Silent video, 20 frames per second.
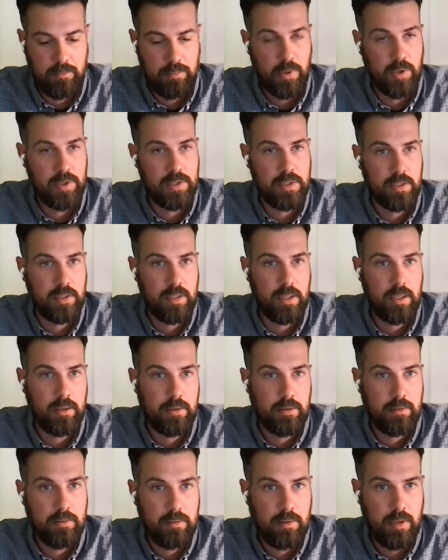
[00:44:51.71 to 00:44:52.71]
Person
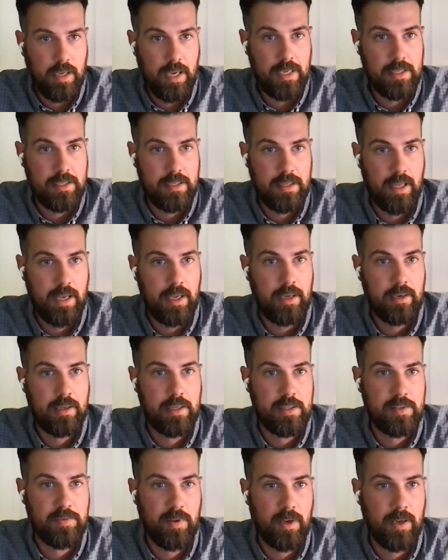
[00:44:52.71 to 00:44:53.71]
that asked
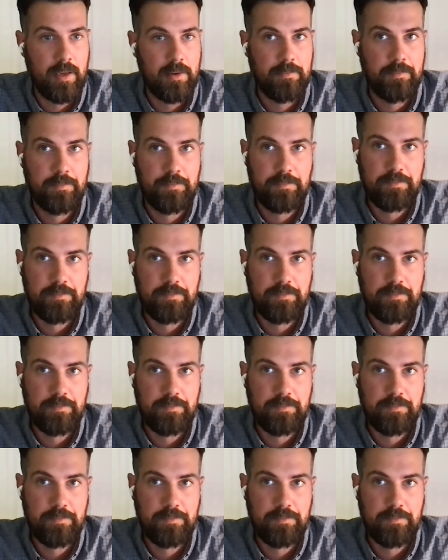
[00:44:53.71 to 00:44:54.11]
that's fine.